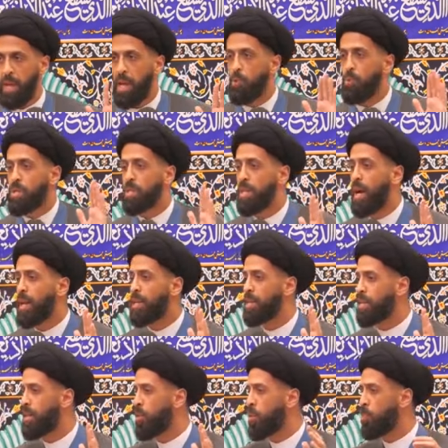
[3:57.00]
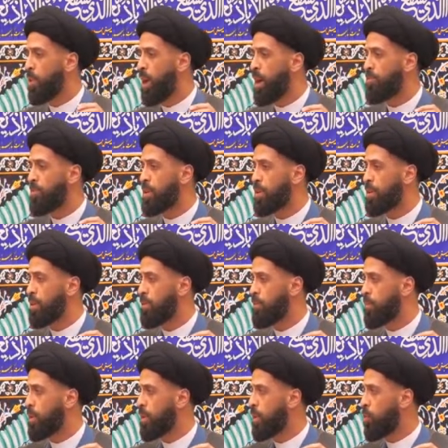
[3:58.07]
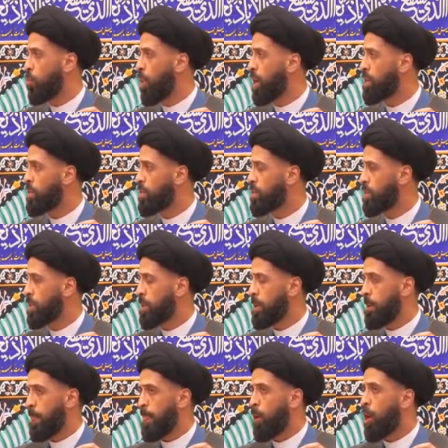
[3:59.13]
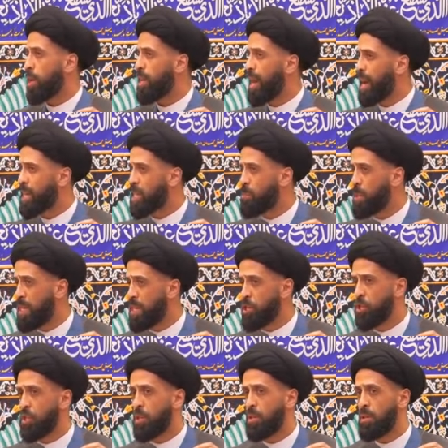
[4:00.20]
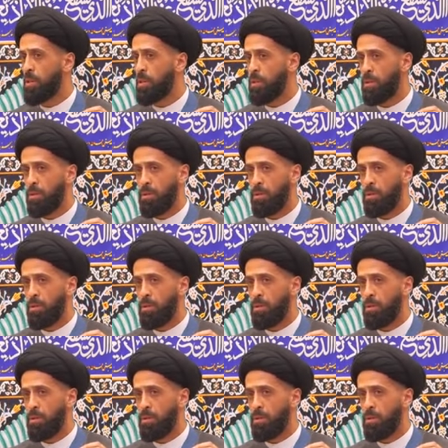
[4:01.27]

It was not until the Prophet was on an expedition,